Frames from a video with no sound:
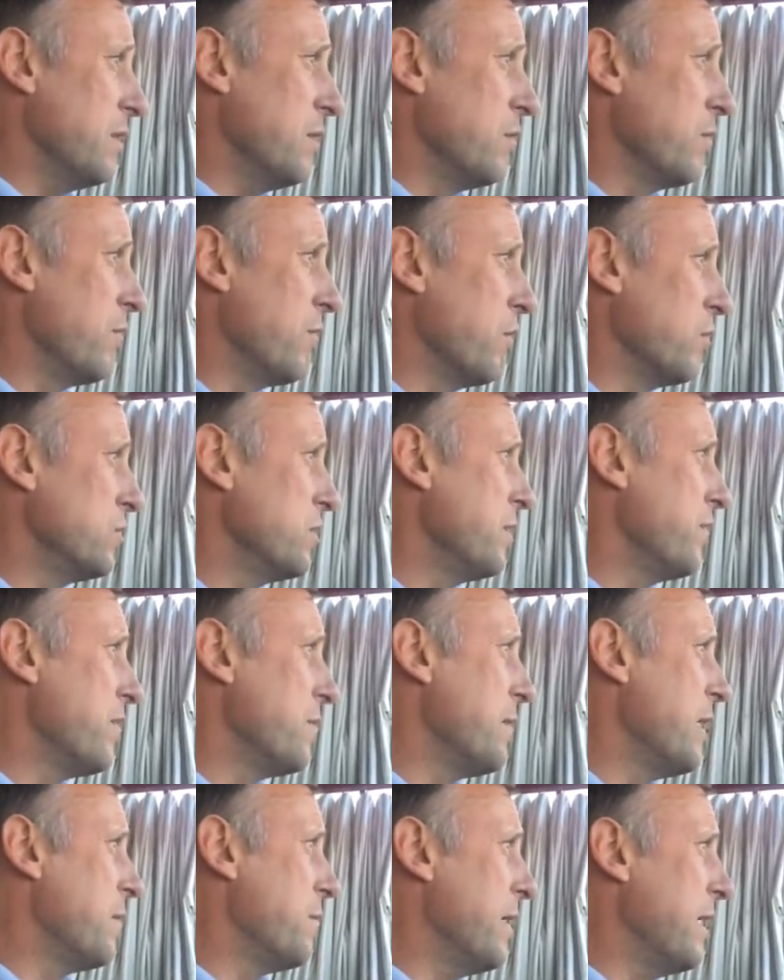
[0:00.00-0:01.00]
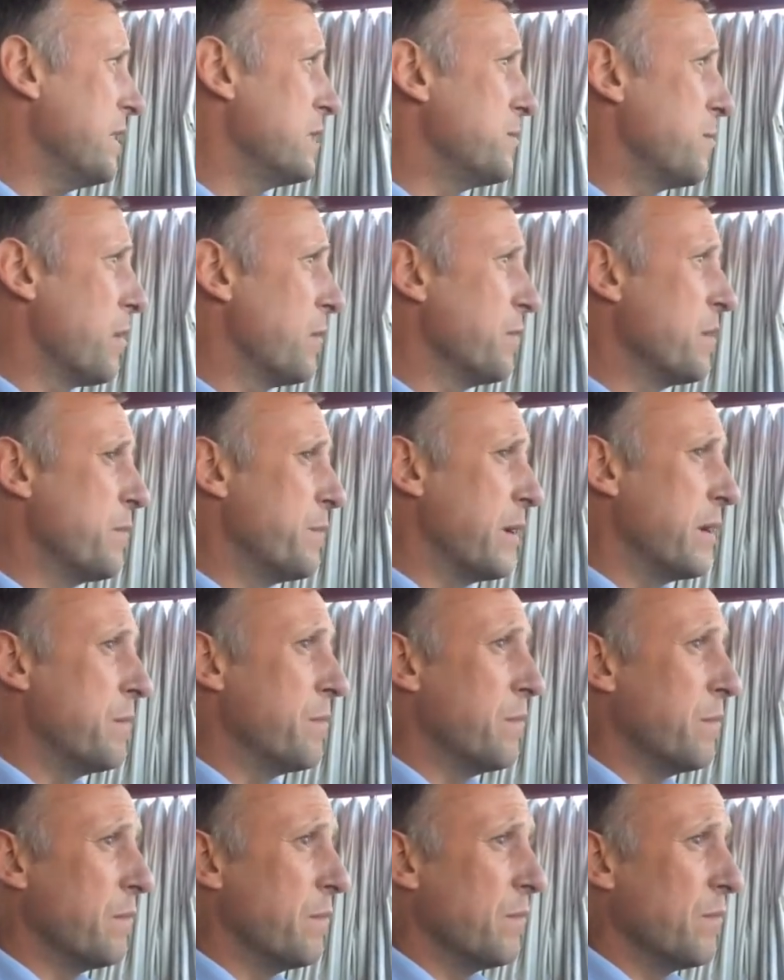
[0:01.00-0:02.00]
unfortunate for Matt has probably
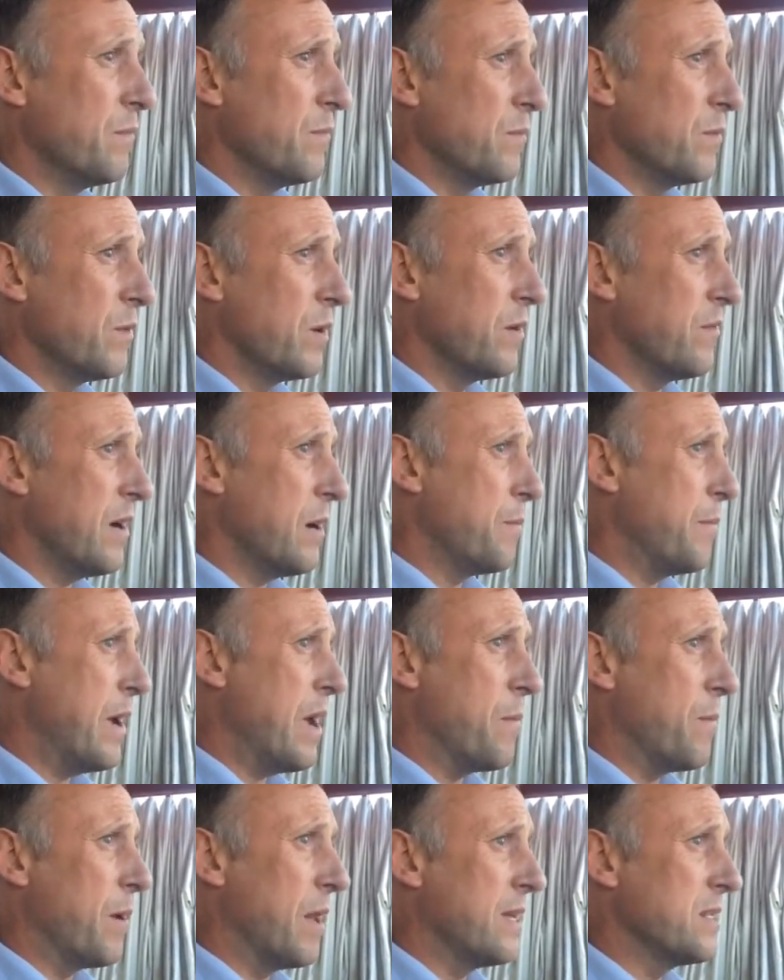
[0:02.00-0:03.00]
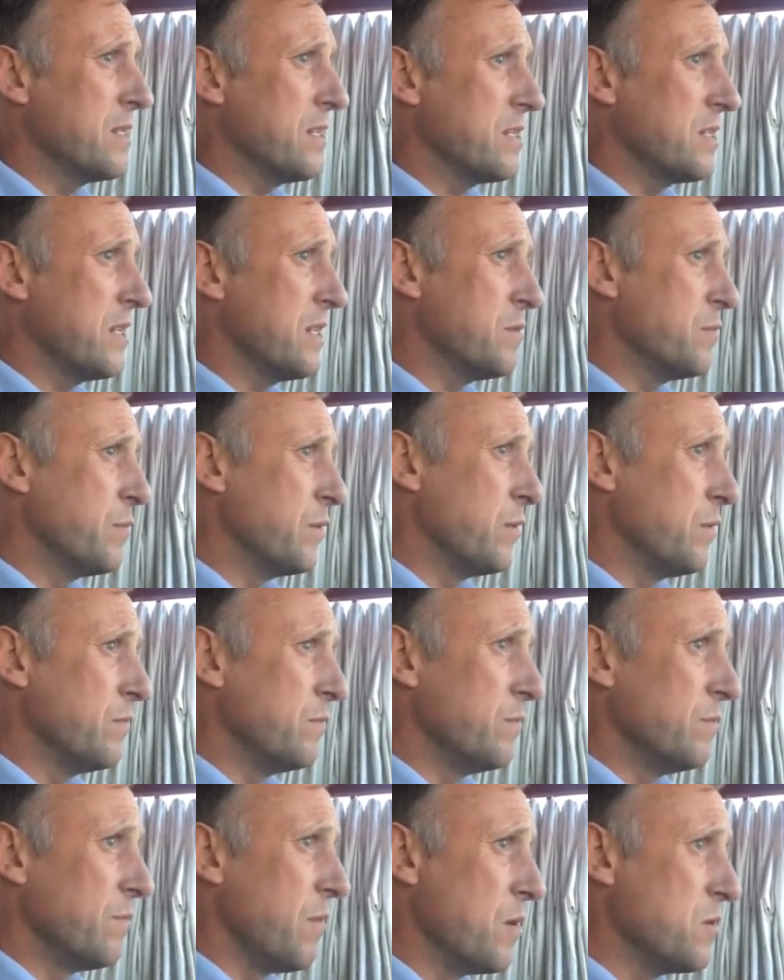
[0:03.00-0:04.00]
been one of our better players this season, but
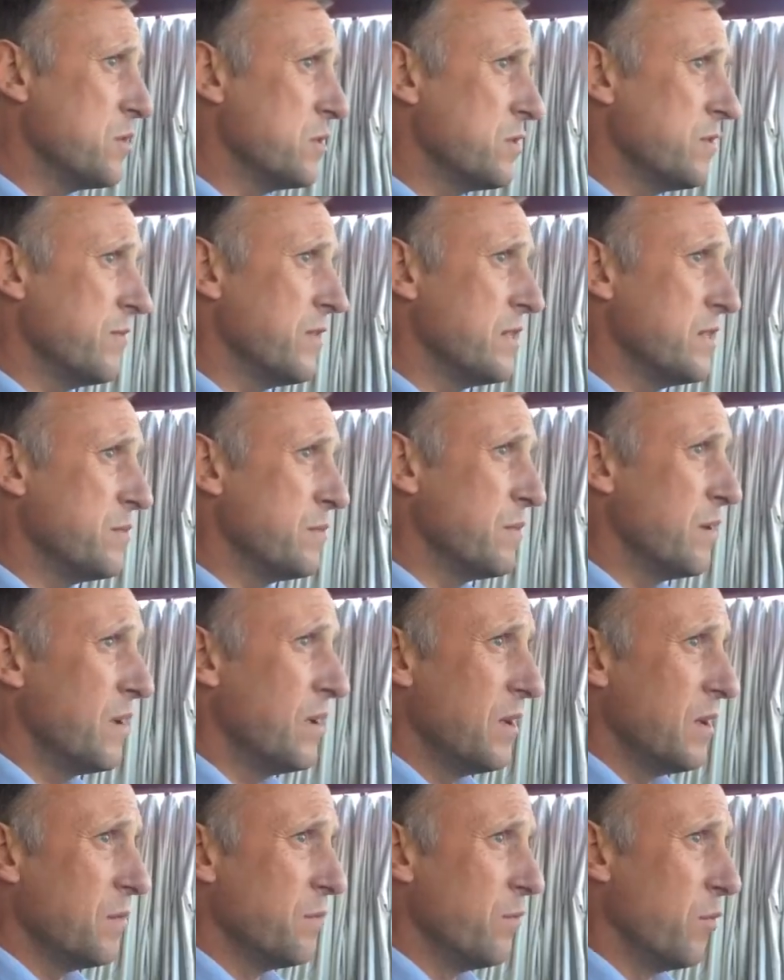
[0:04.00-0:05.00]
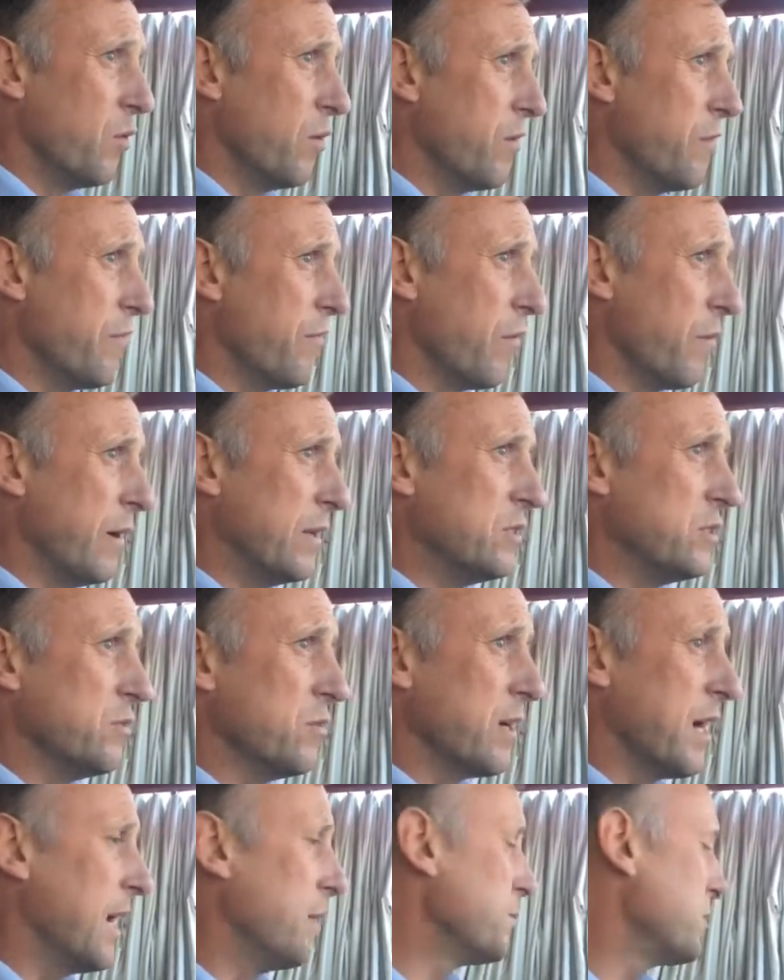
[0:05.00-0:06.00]
most of his more
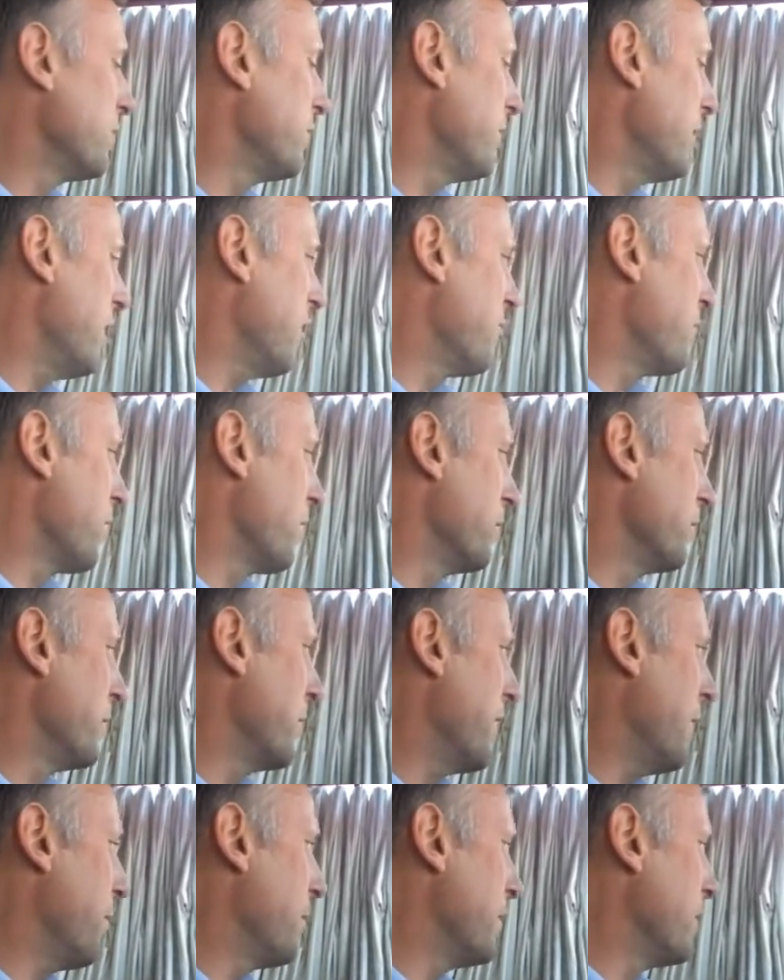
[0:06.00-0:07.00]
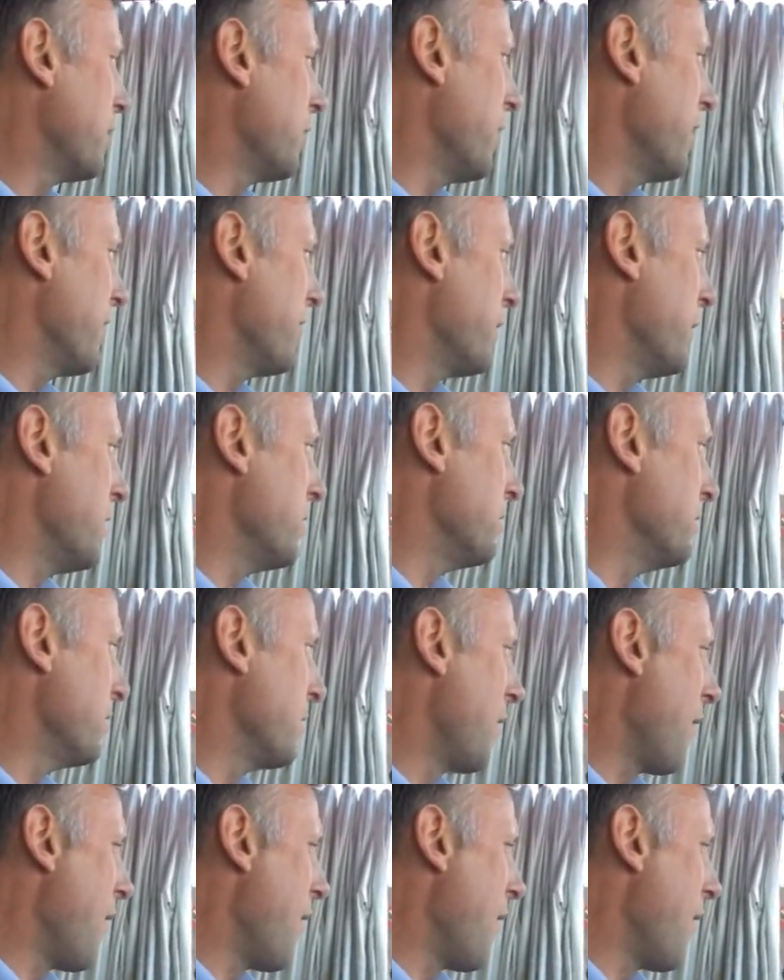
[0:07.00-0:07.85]
influential games have probably happened away from home.